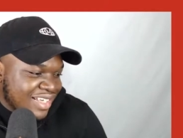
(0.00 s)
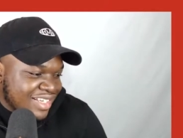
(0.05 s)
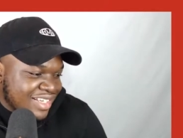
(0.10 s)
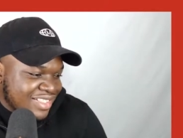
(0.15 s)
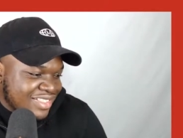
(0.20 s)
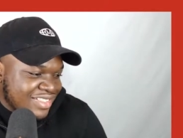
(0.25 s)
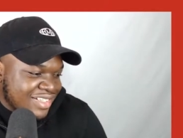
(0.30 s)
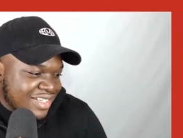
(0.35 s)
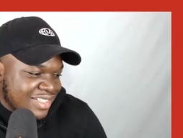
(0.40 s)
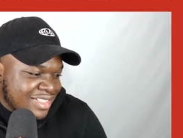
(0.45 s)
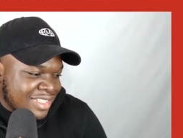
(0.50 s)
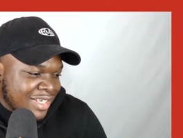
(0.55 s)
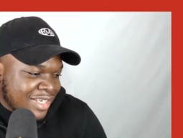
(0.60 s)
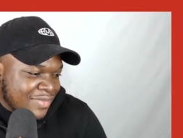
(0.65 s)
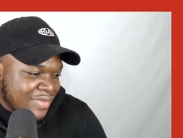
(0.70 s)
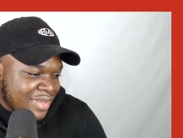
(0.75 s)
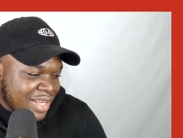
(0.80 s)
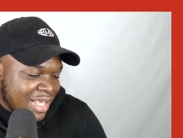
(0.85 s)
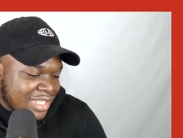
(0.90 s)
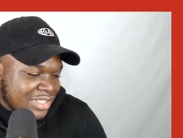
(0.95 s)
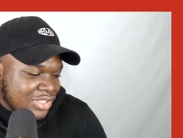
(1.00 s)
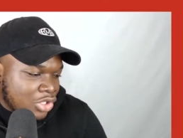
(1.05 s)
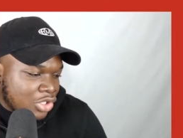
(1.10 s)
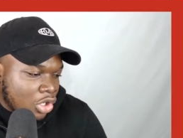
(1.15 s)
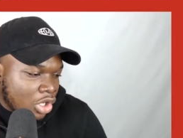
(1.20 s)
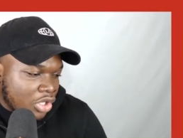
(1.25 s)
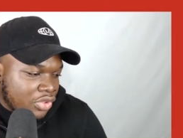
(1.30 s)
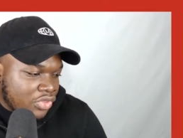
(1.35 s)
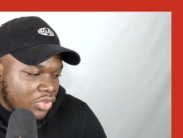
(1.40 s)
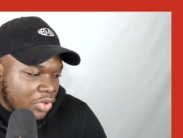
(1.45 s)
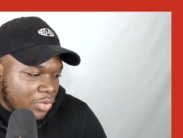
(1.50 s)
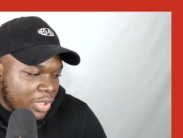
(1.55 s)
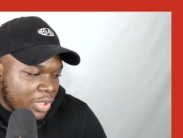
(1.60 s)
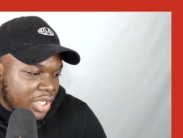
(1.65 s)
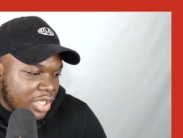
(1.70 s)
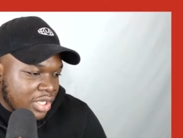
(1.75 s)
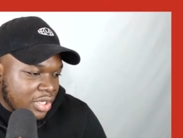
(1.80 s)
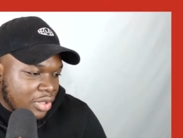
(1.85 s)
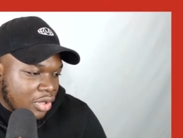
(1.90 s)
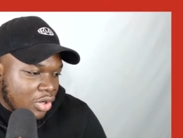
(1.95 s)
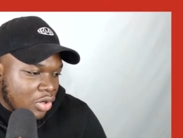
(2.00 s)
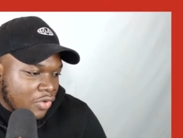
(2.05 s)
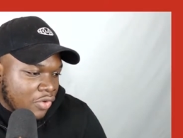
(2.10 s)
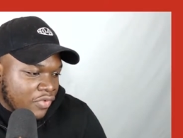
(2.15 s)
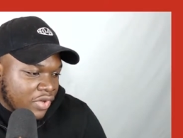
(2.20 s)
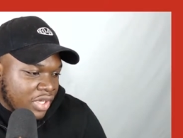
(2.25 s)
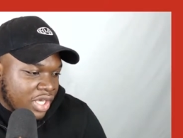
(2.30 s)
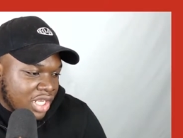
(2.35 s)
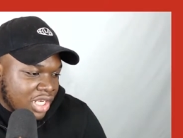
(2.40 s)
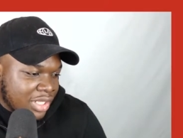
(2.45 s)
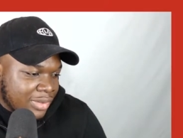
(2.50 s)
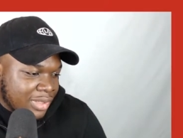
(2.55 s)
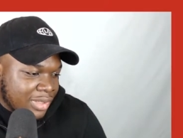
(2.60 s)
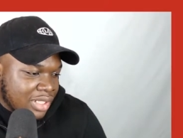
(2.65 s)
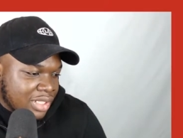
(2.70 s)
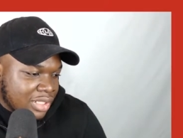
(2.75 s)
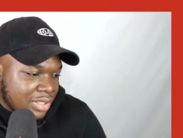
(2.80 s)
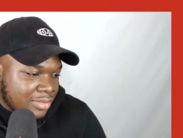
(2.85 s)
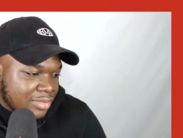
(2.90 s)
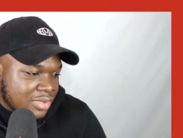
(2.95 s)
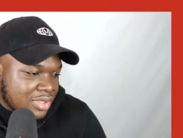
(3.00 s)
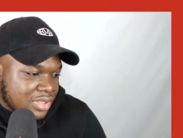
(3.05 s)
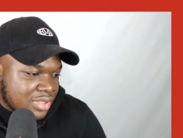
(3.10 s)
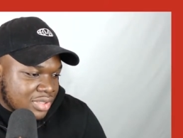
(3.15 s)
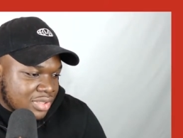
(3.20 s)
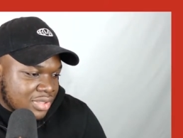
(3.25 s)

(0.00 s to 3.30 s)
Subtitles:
Trent Seven has got the win over Kenny Williams.